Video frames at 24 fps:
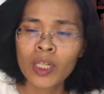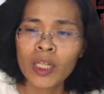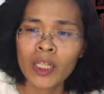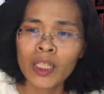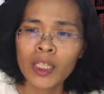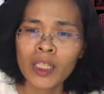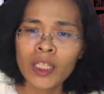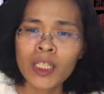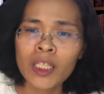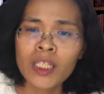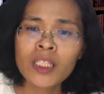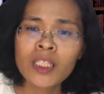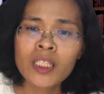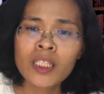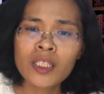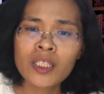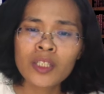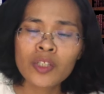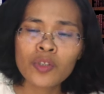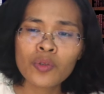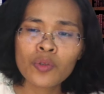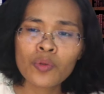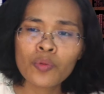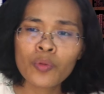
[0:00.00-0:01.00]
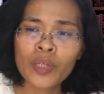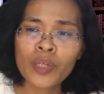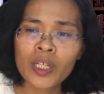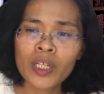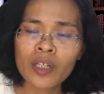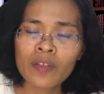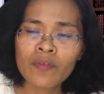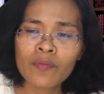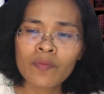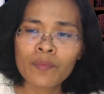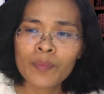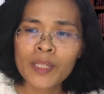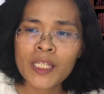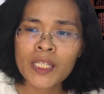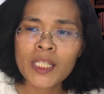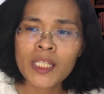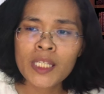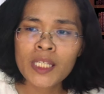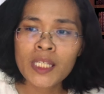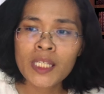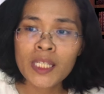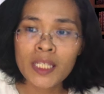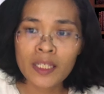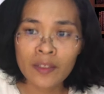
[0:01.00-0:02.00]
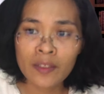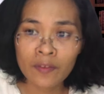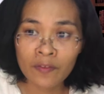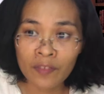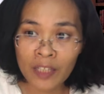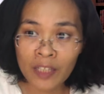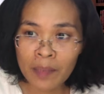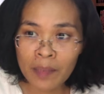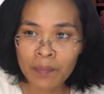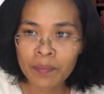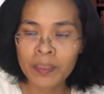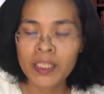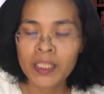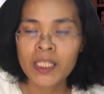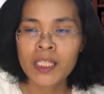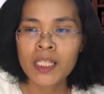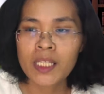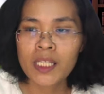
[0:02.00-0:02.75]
ease the doing of business in the Philippines.